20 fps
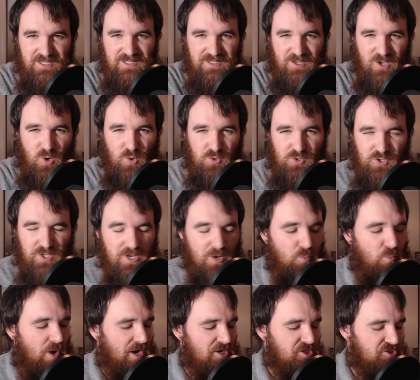Oh, you need to
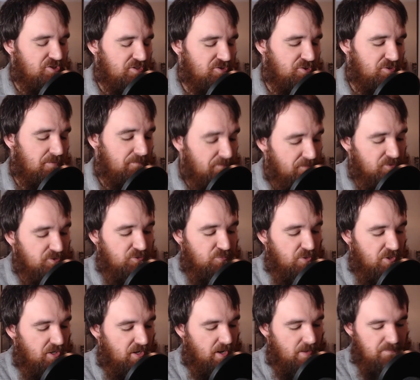watch this. So the first
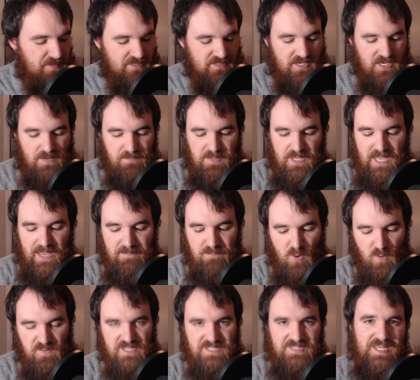one up is going to be a
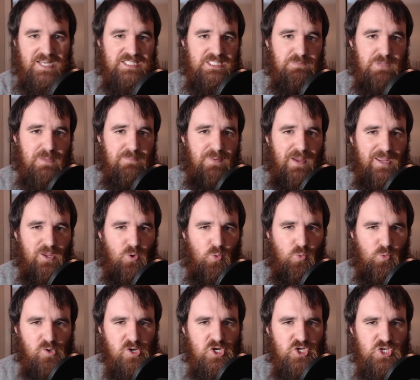movie sent to me by
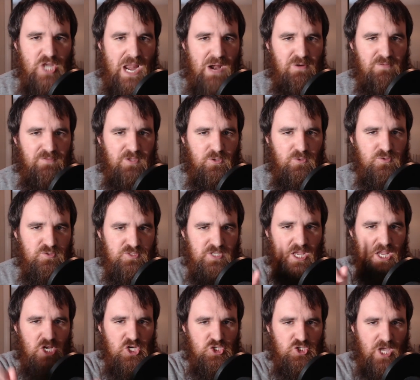Orange Hat Reviews.
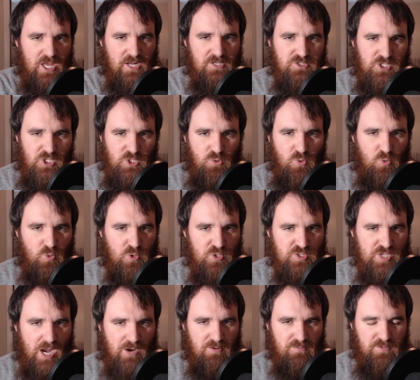Shout out to you, Orange
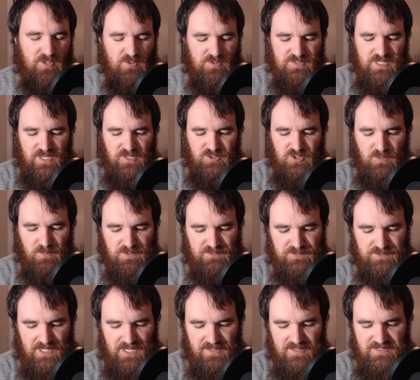Hat Reviews. Thank you so much for
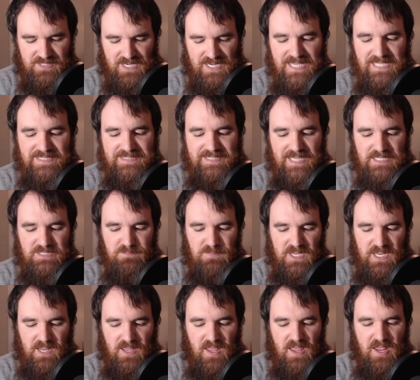sending this. And he sent
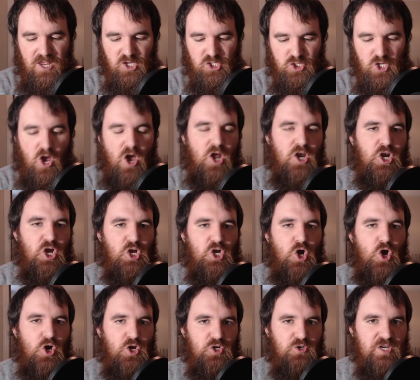me Sean
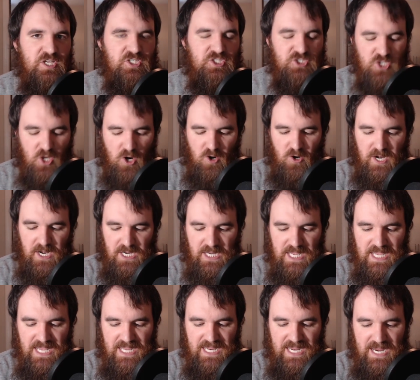Connery starring
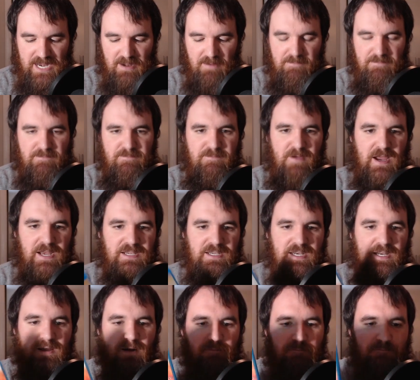in
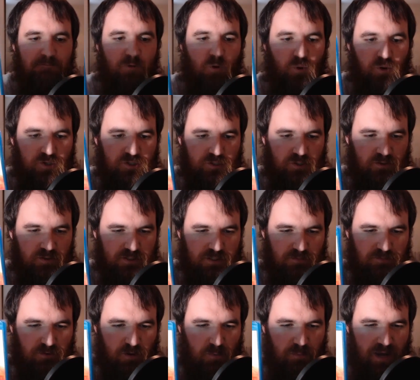Finding Forrester. This is a
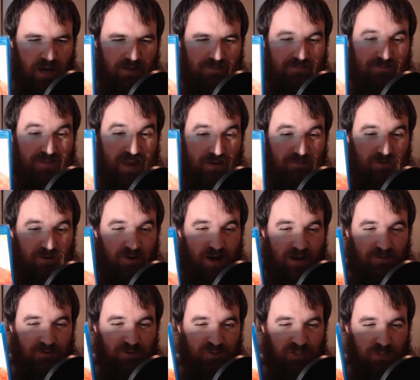film that I've never
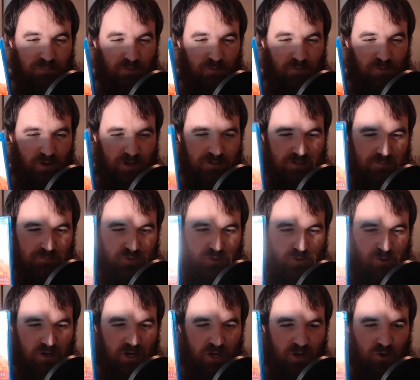ever seen before, as I'm
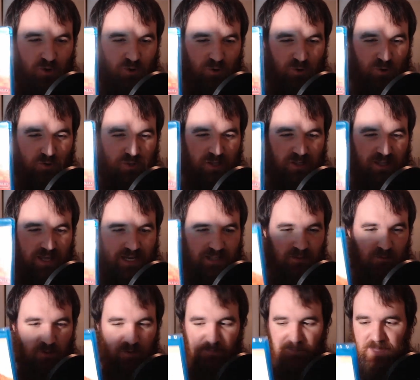sure. Ooh, the light,
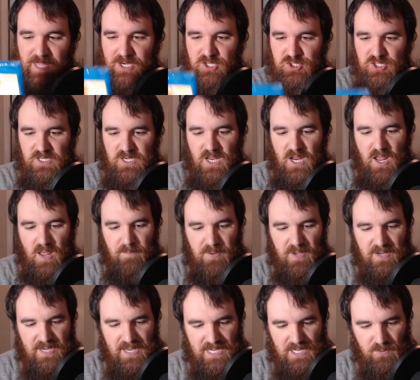the reflection.
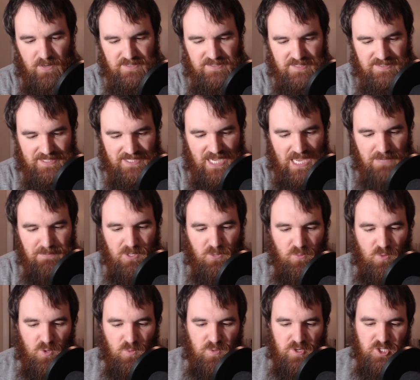But anyway, it says Academy
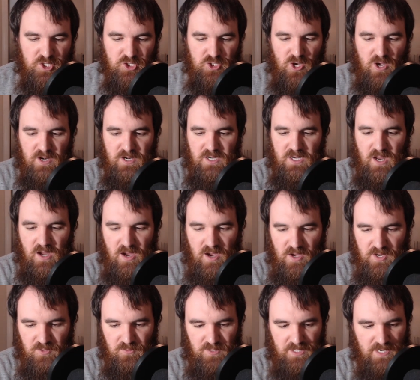Award winner Sean
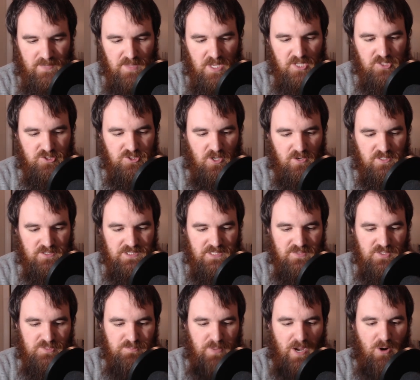Connery stars in
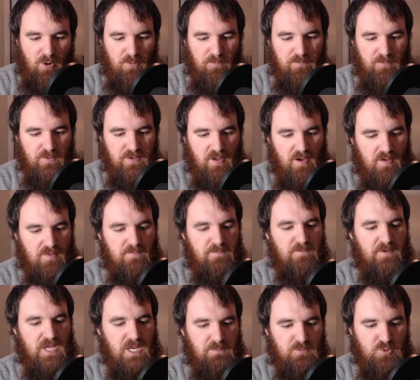this powerful and
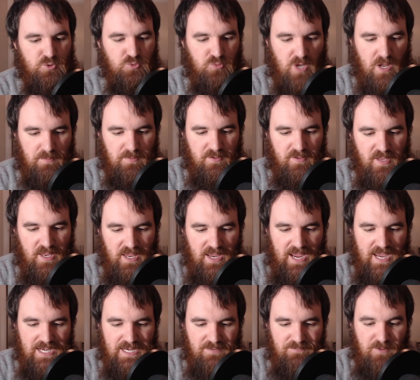unforgettable drama,
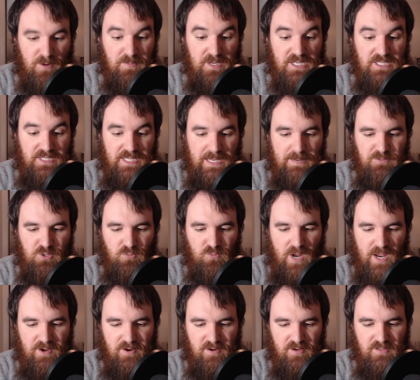and from acclaimed
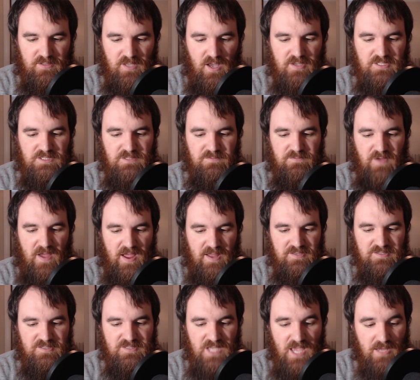writer Gus
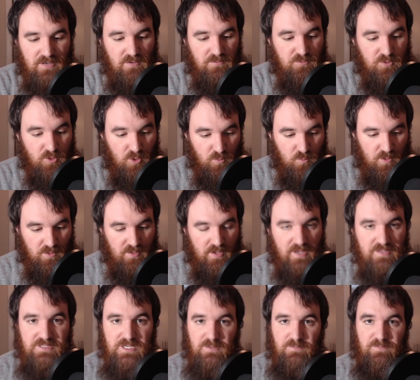Van Sant of Good Will
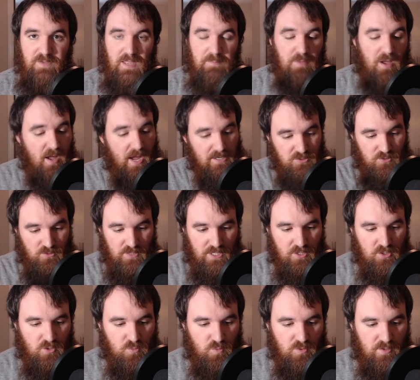Hunting fame. Ah, I do like
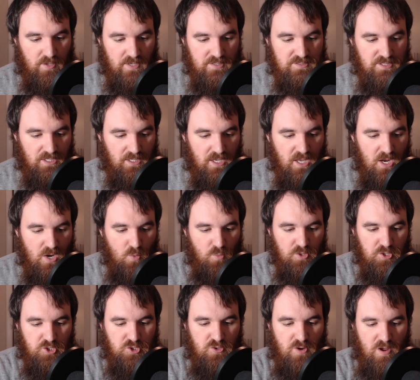Good Will Hunting, with
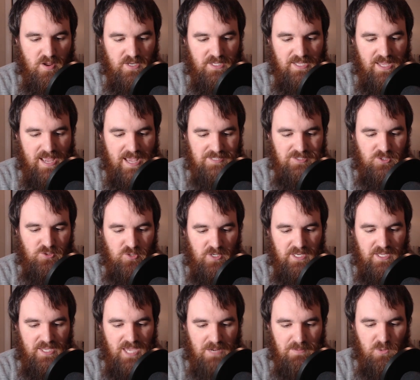a strong cast including
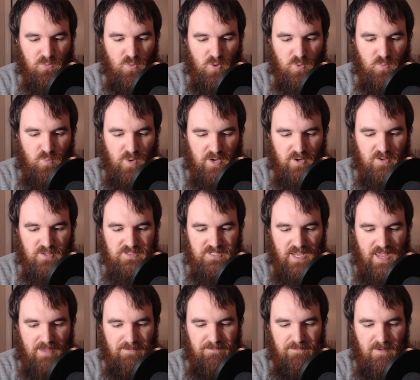Academy Award winners
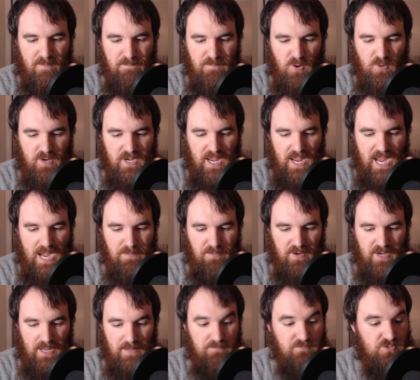F. Murray
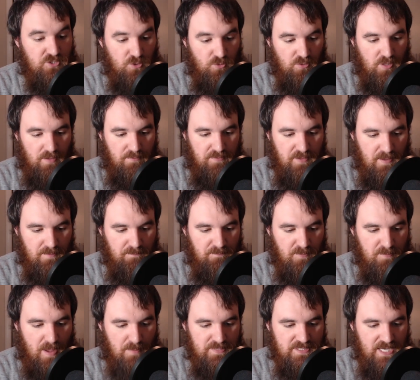Abraham. Do love him
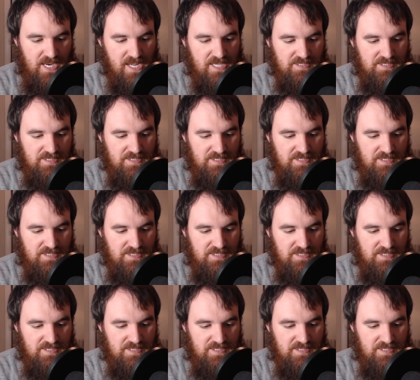from Amadeus.